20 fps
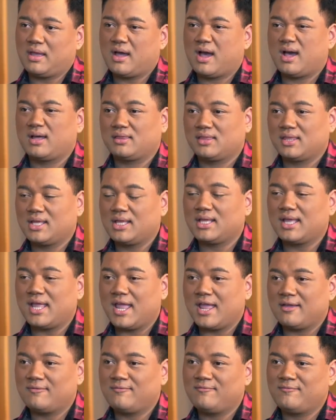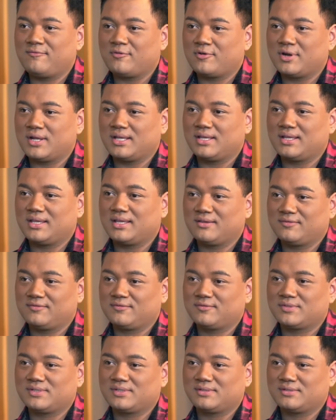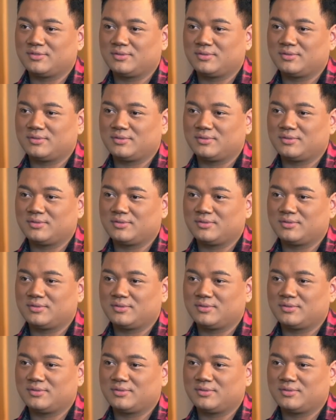I think every gift